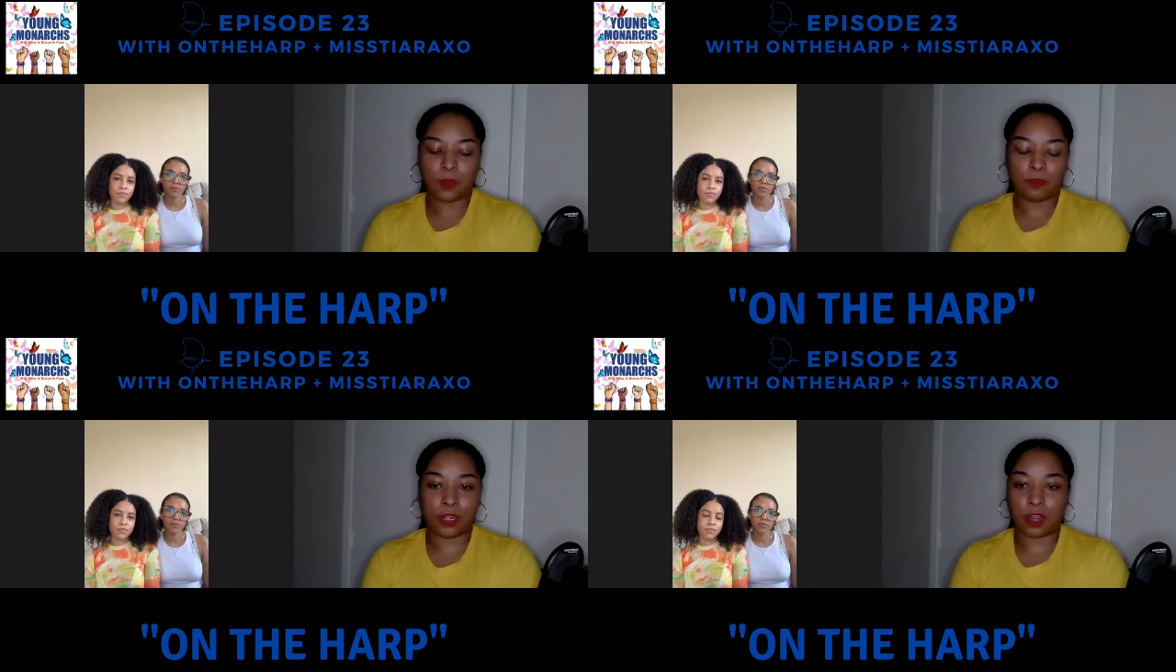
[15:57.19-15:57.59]

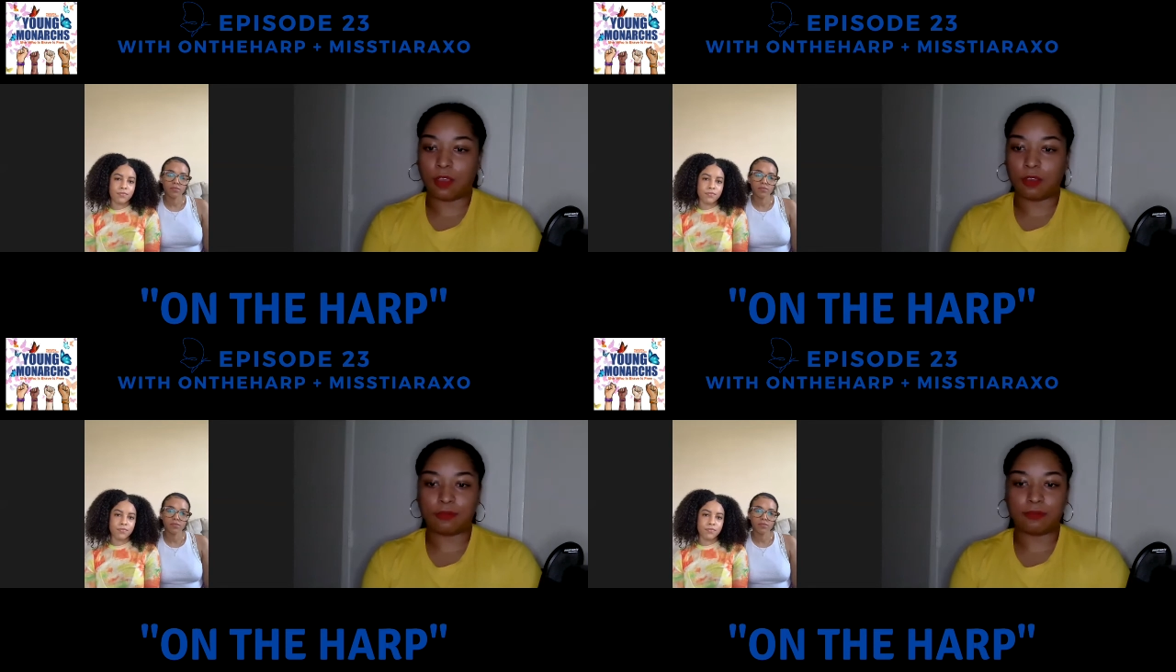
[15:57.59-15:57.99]
you
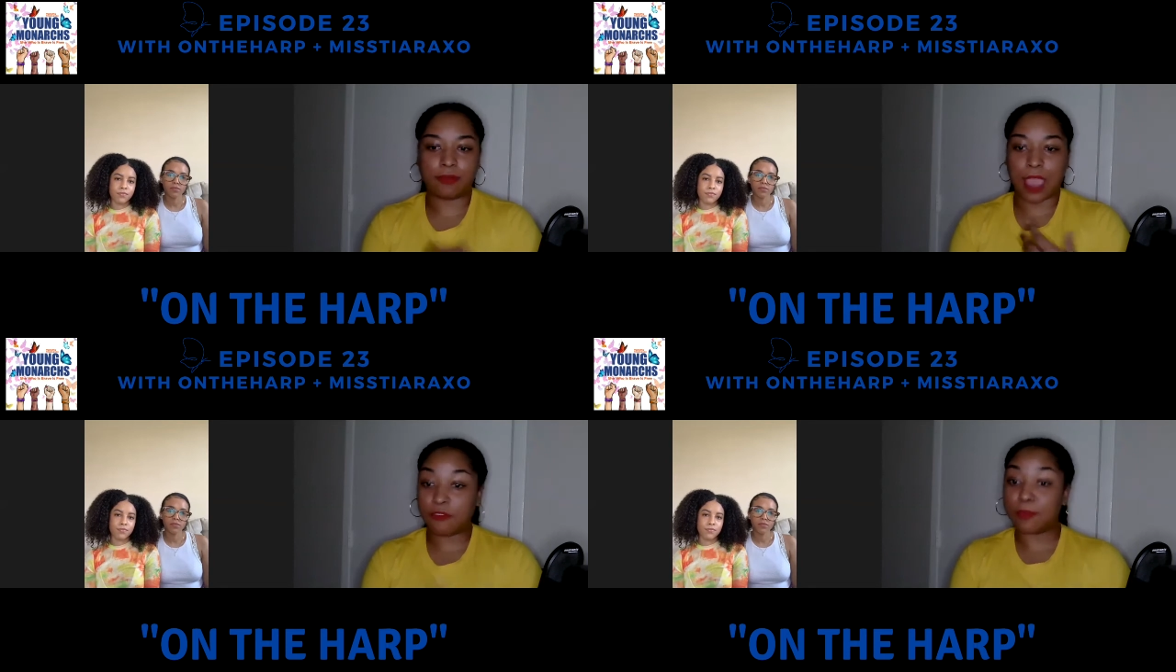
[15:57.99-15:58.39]
know,
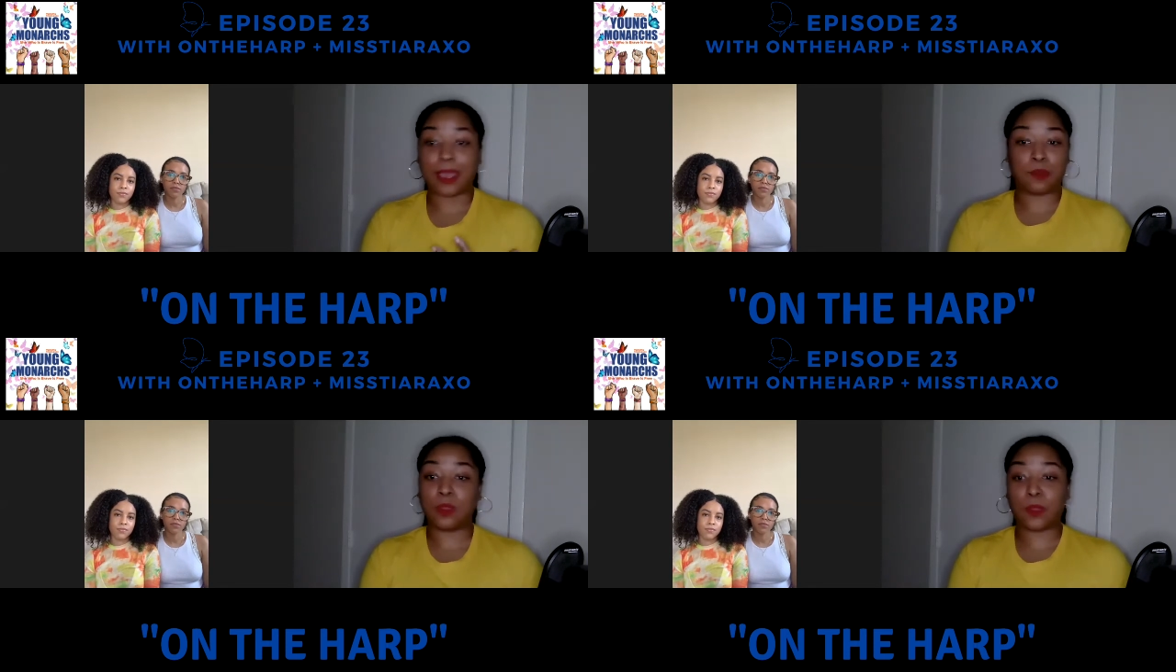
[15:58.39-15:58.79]

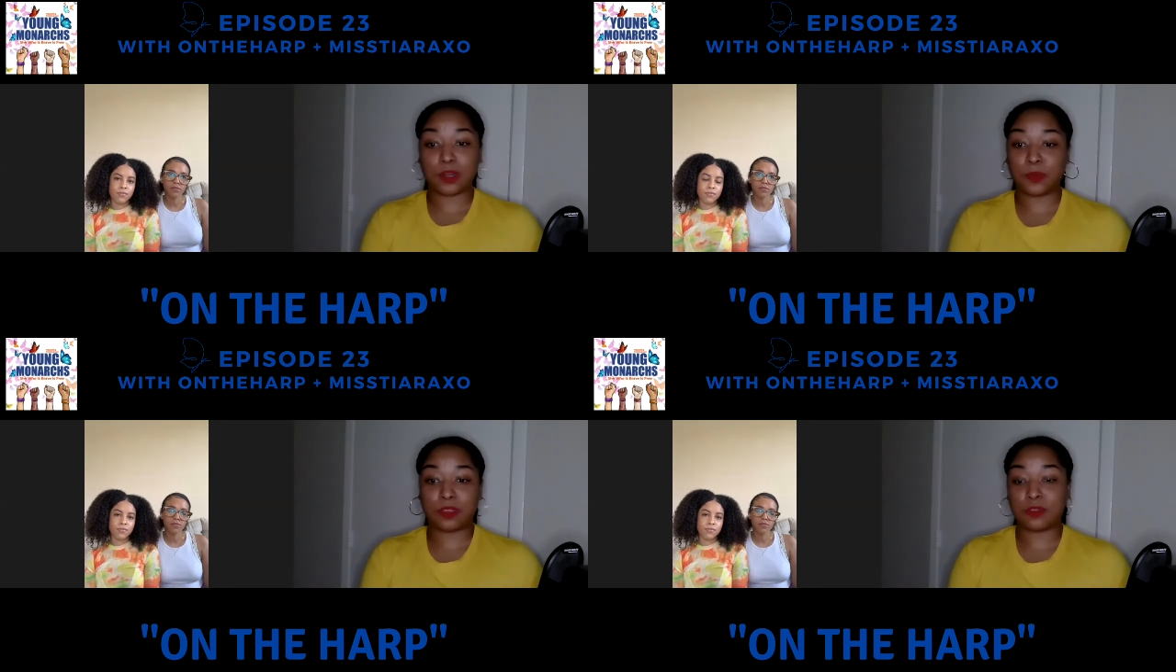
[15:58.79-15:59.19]
everybody we worked
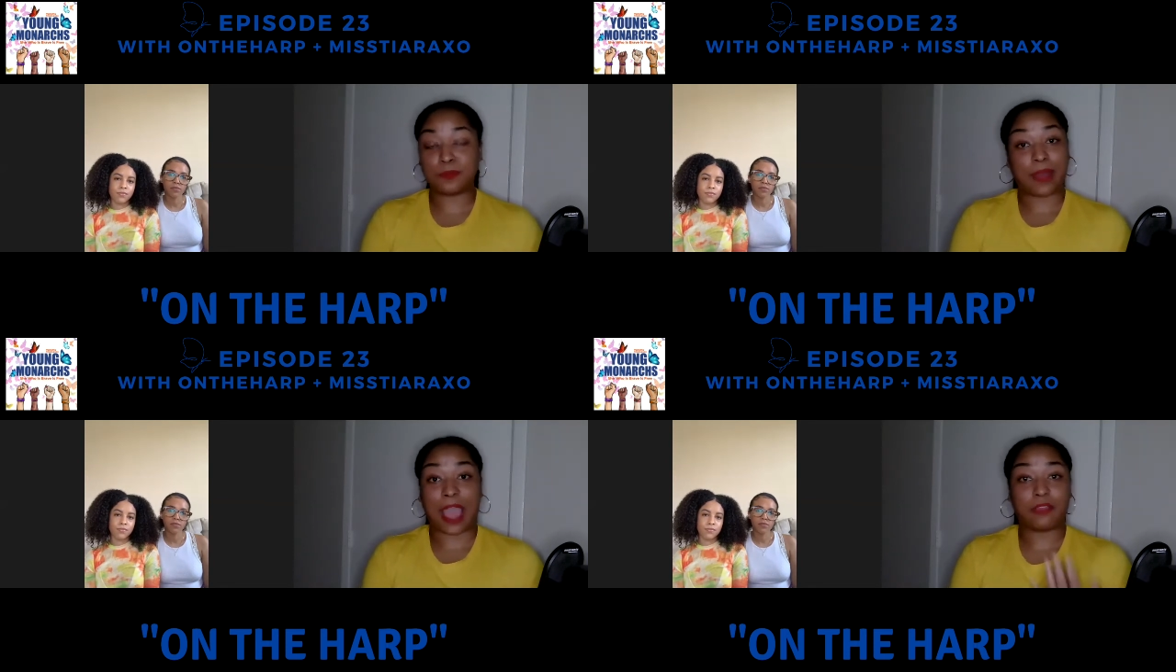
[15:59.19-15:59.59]
with was
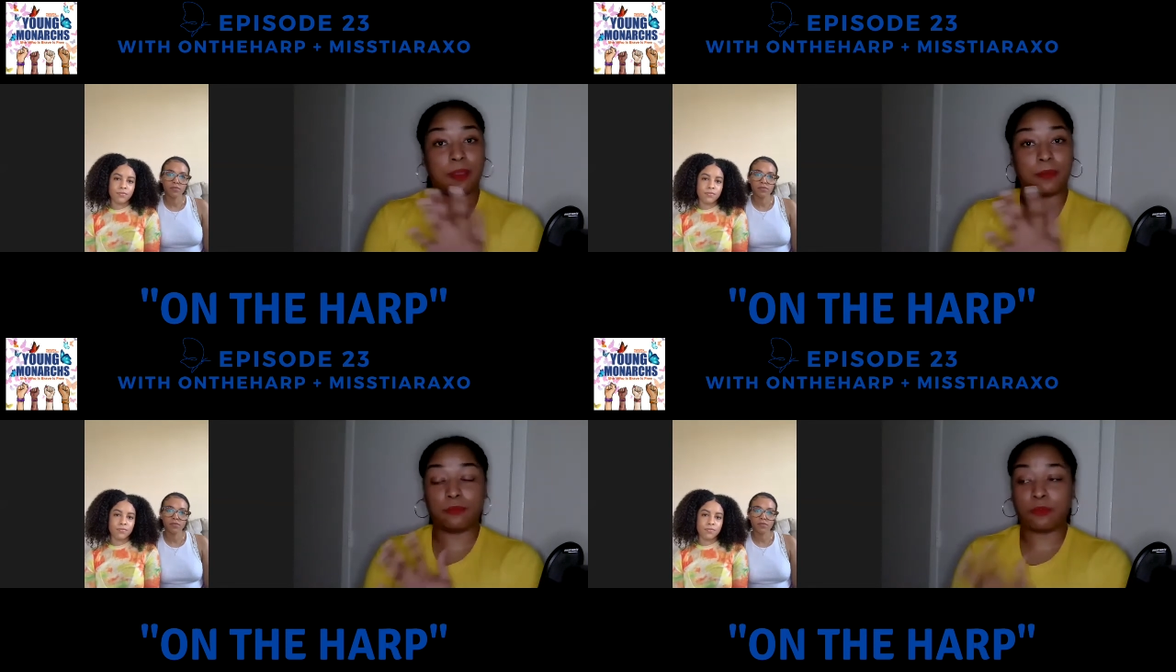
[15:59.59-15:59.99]
Black,
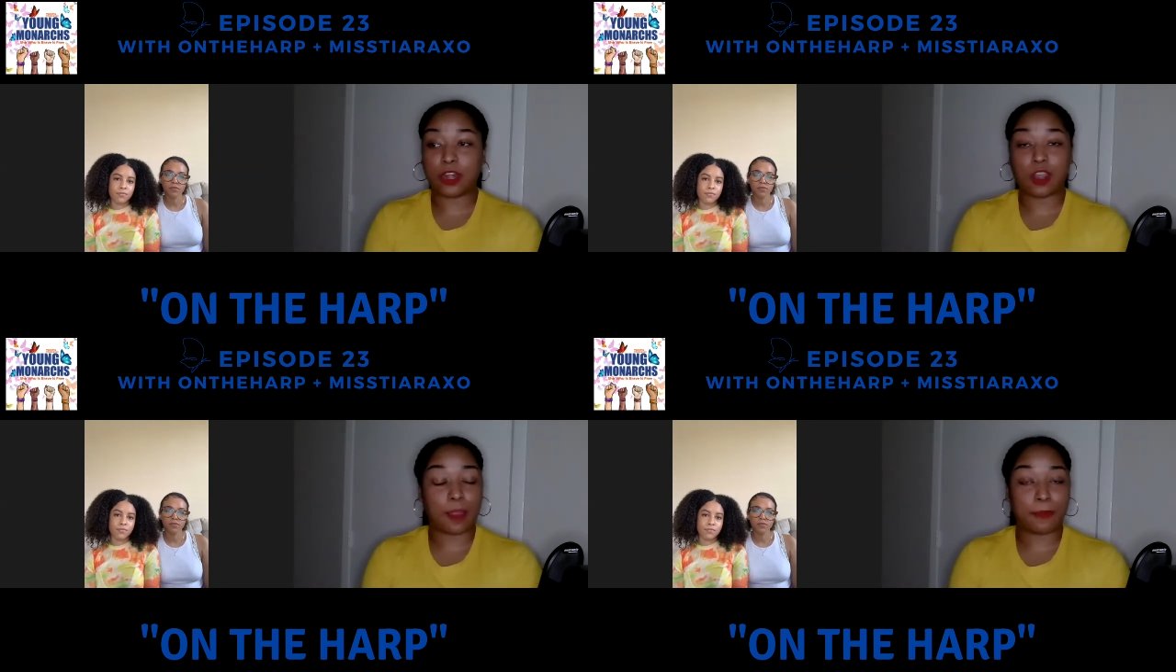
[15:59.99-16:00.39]
from
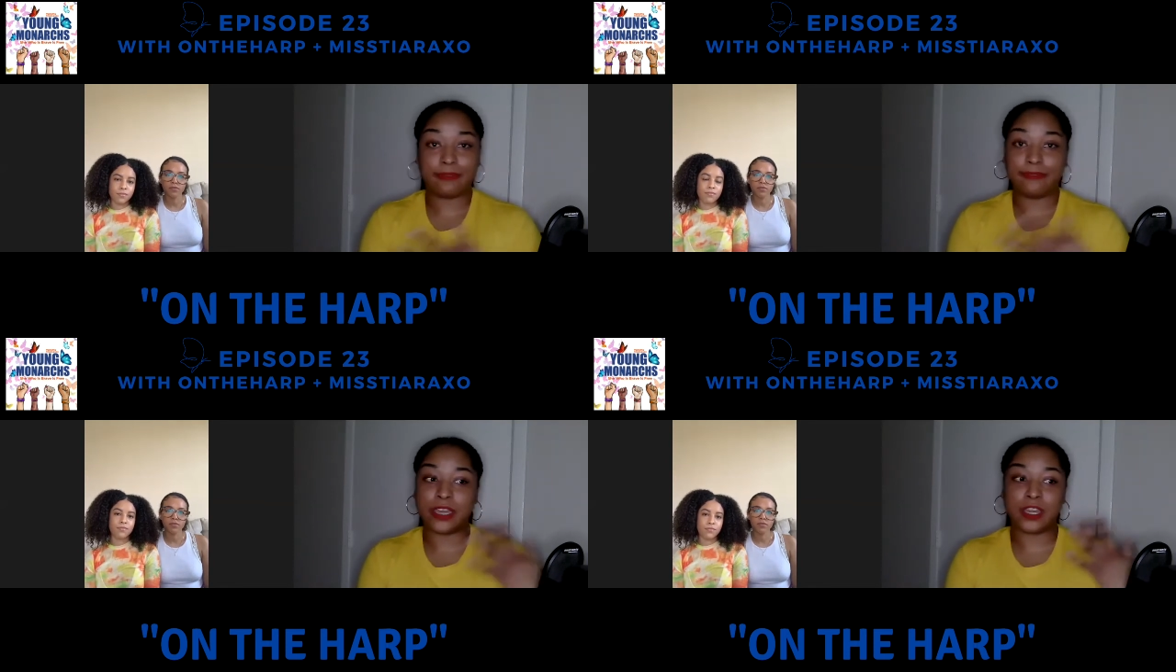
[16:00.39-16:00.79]
red
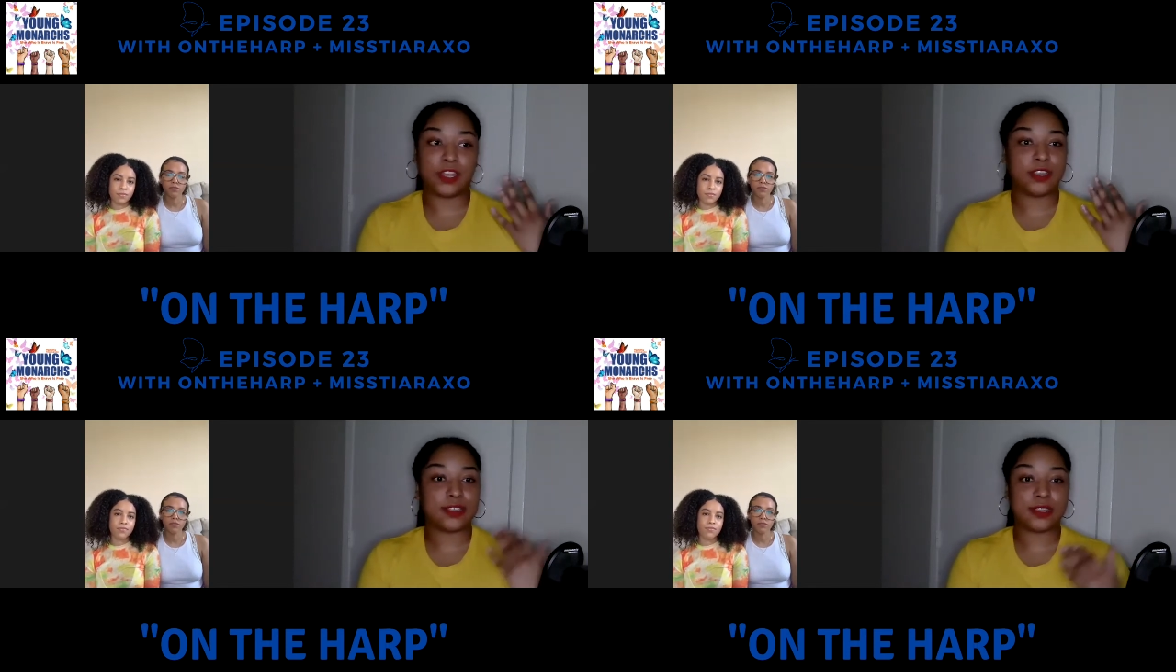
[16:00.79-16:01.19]
carpet
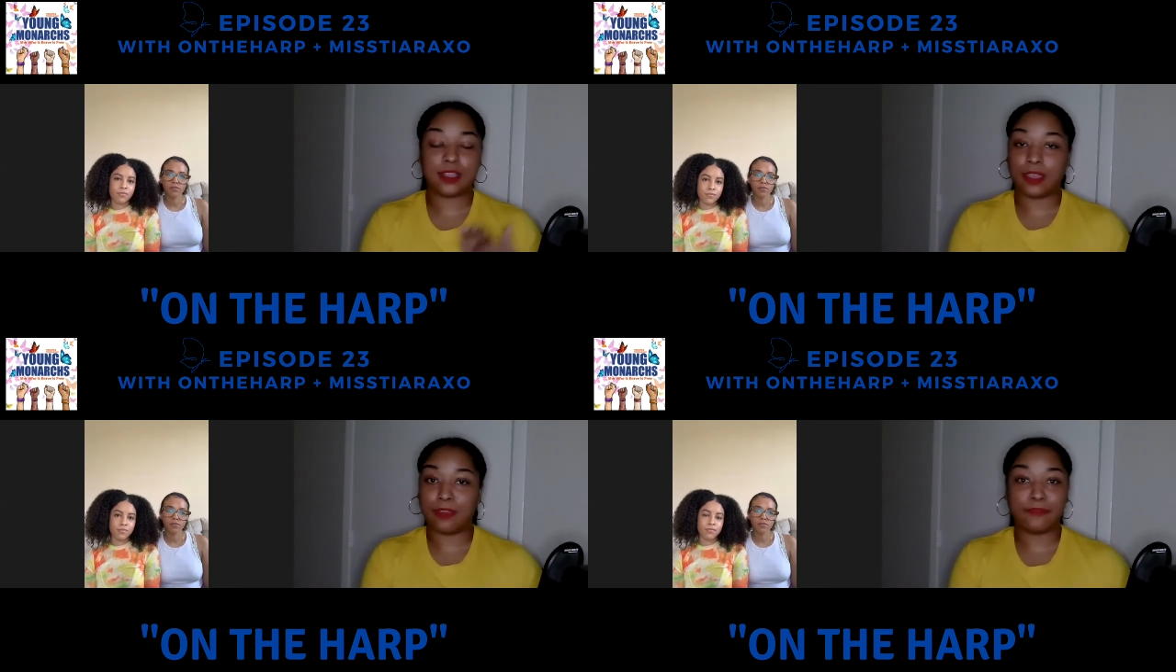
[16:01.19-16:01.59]
vendors to
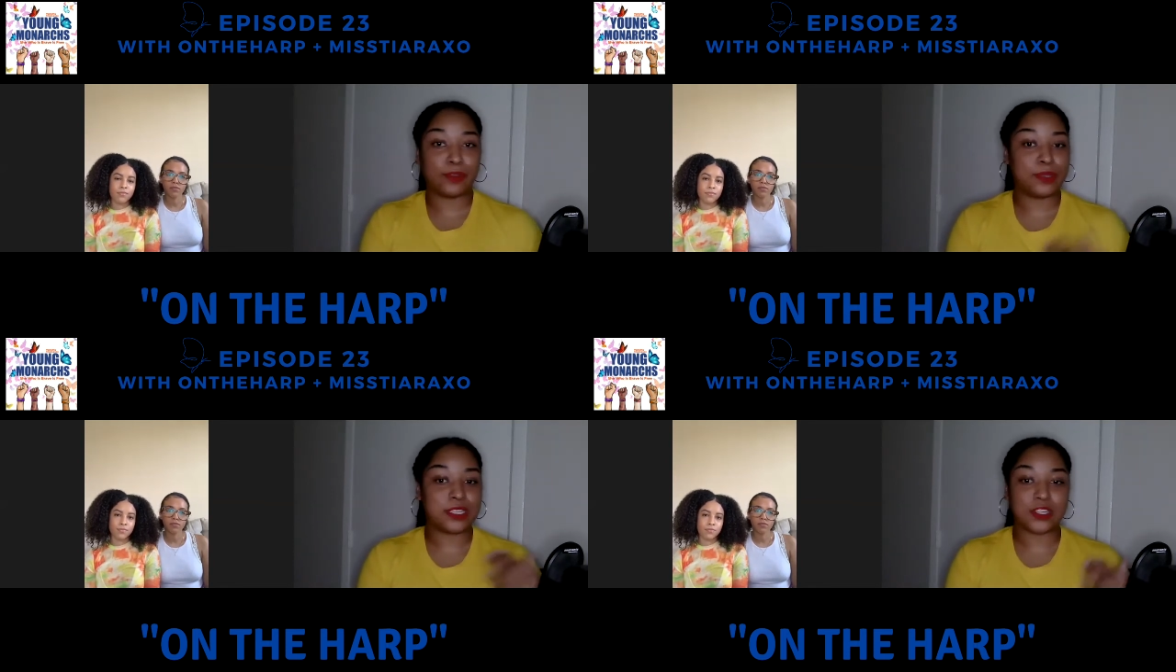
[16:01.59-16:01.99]
the influencers,